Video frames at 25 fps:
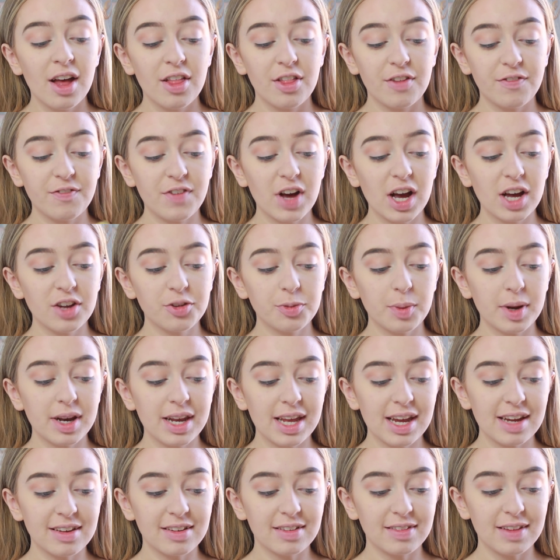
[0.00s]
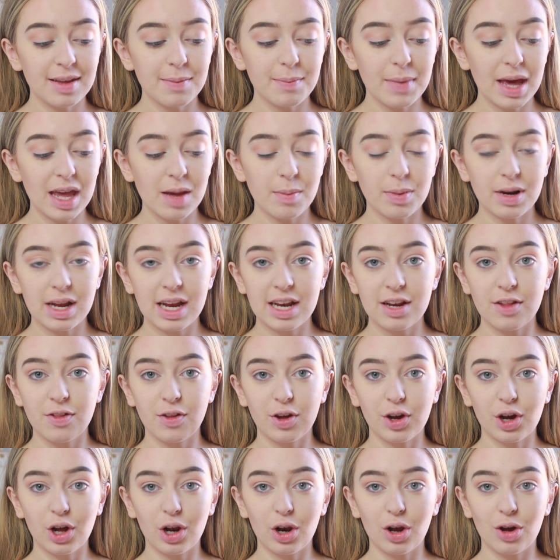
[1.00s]
The first one is the Maybelline
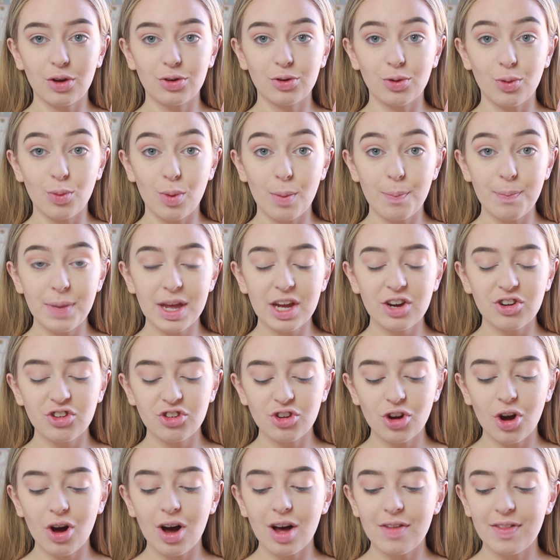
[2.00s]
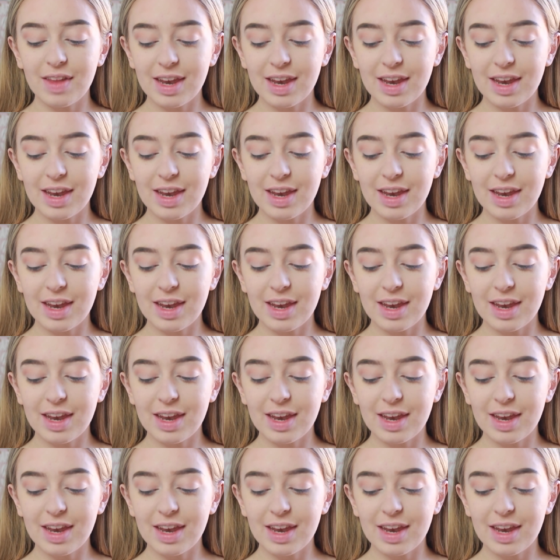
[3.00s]
The Colossal Big Shot,